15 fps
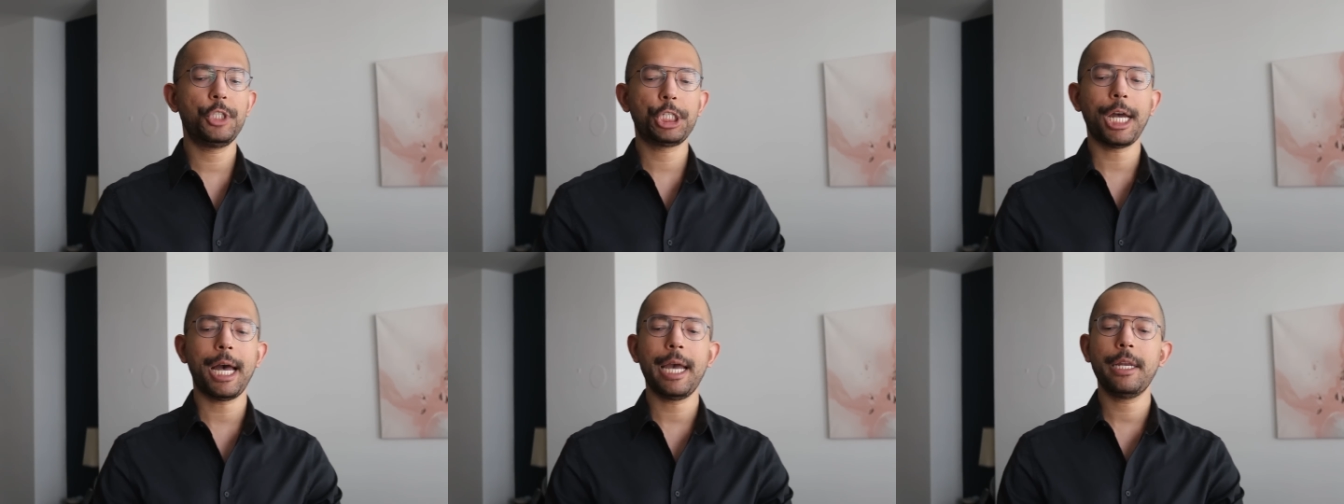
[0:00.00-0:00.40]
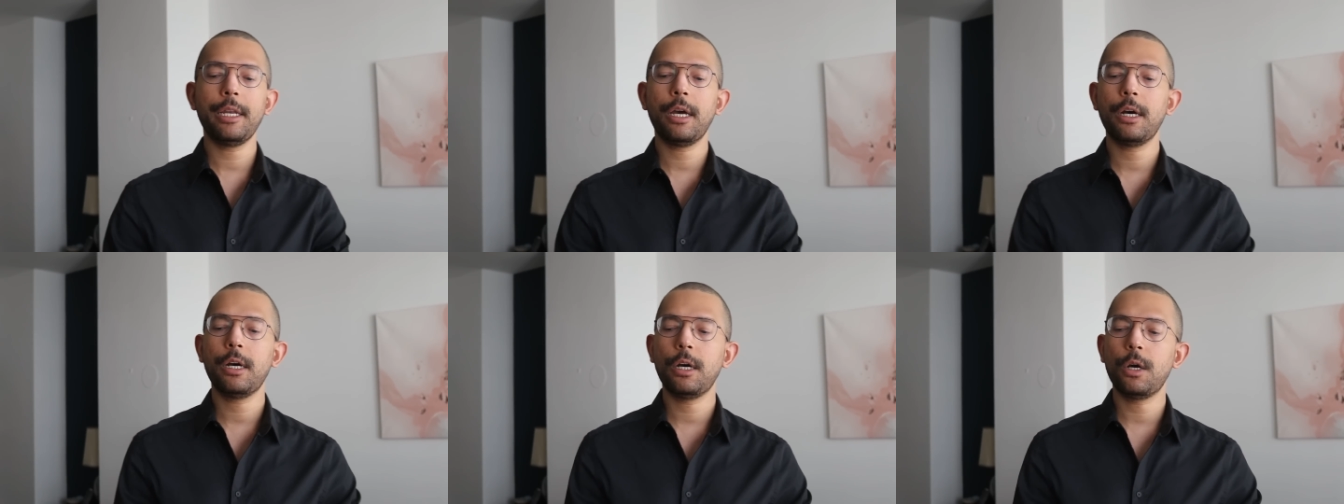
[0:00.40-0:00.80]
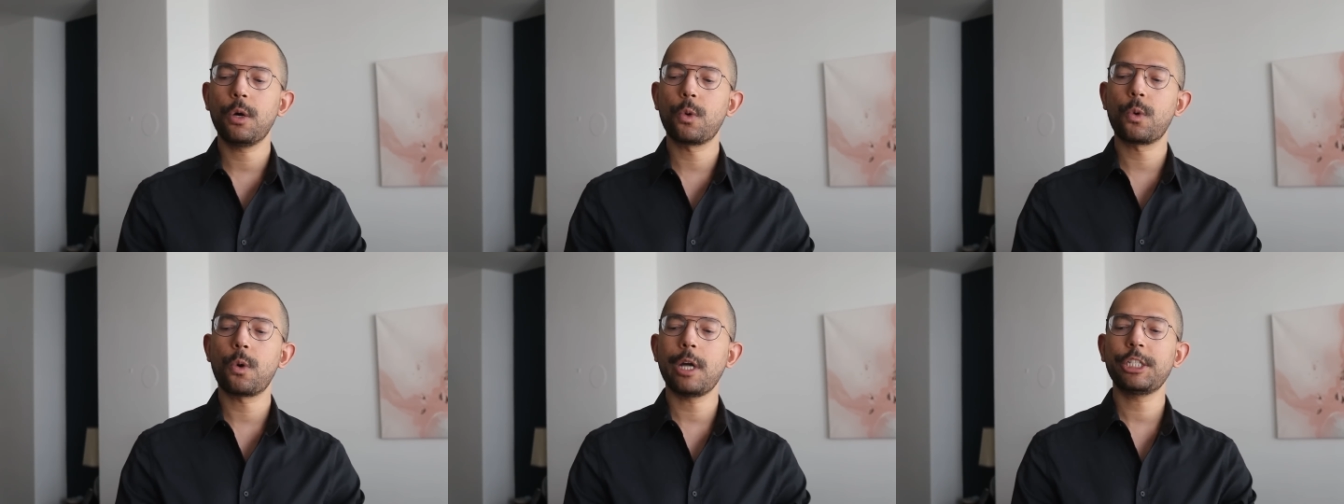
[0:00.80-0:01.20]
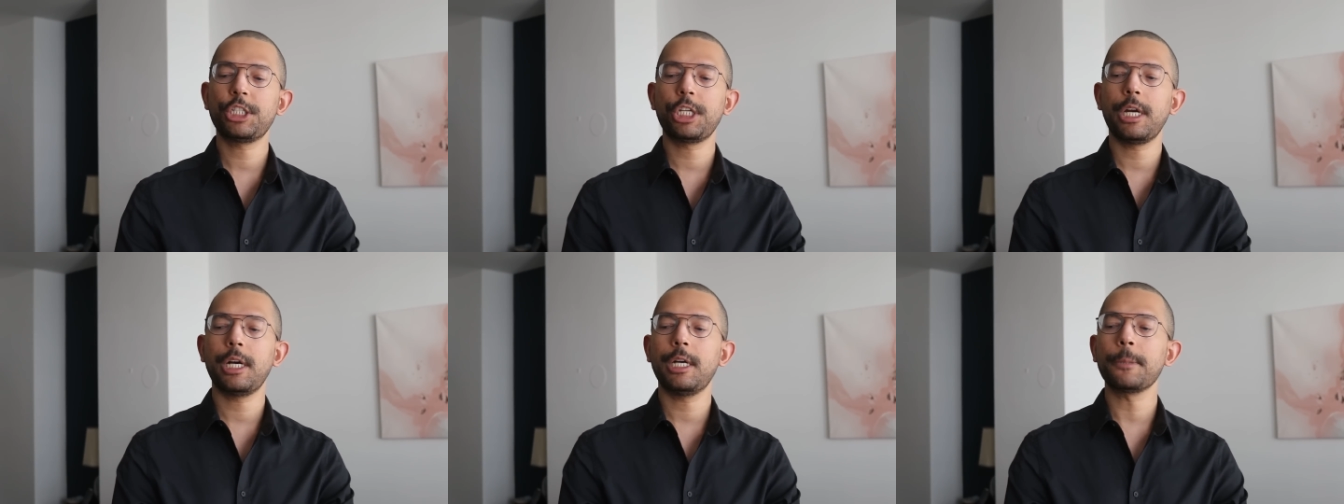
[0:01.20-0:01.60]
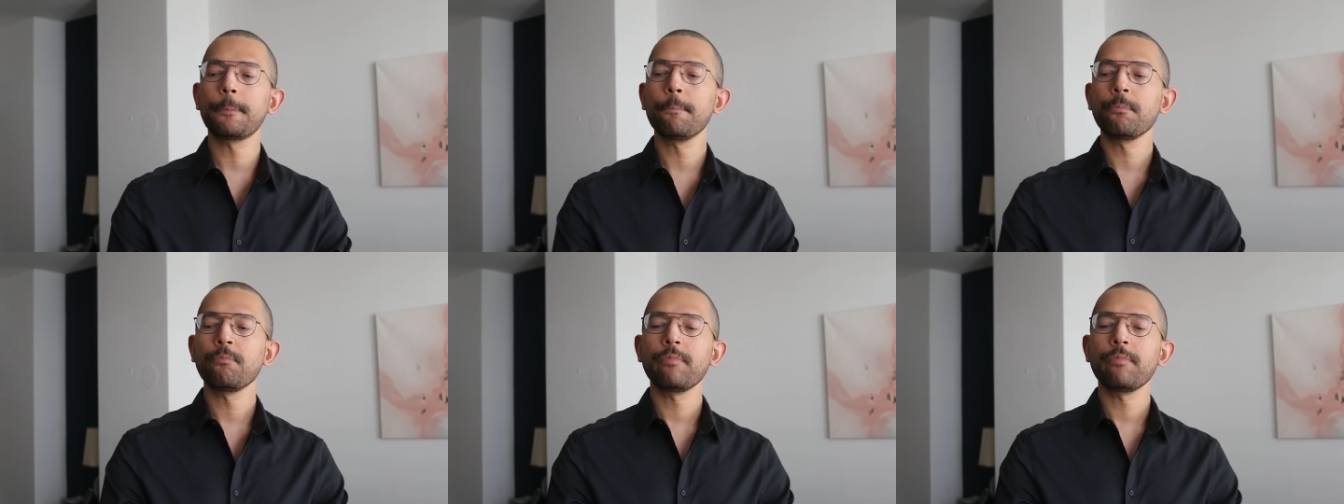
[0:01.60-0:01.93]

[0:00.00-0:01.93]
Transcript: China, Russia,